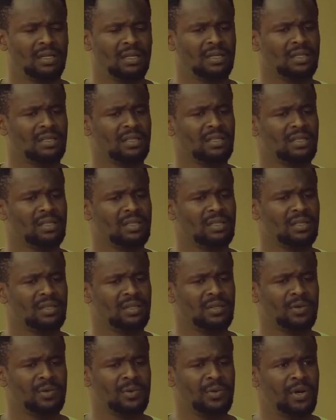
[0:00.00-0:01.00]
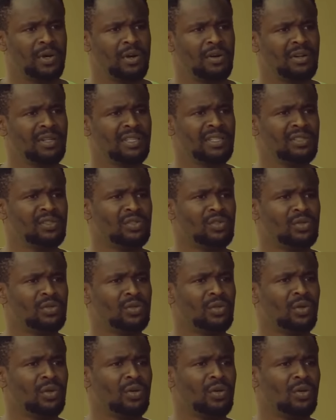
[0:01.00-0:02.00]
we're already in
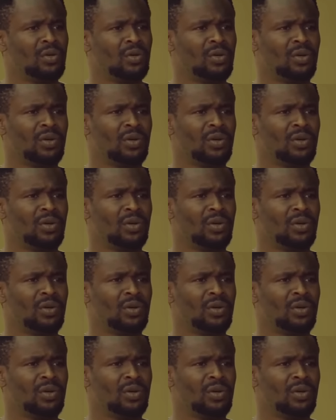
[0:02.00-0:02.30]
June now.